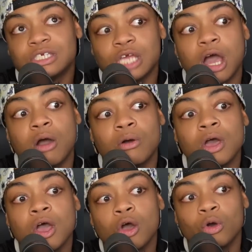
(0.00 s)
show
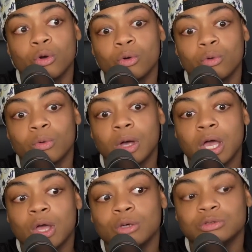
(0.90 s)
who
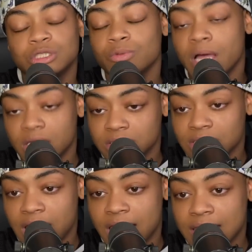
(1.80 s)
who she was,
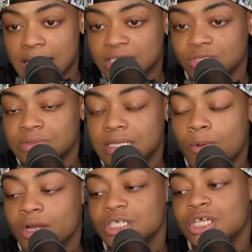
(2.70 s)
and like she was the
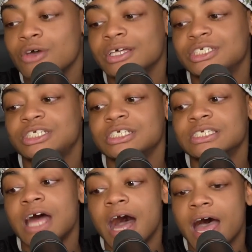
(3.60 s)
wanting to show that
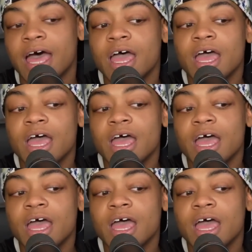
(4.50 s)
she's not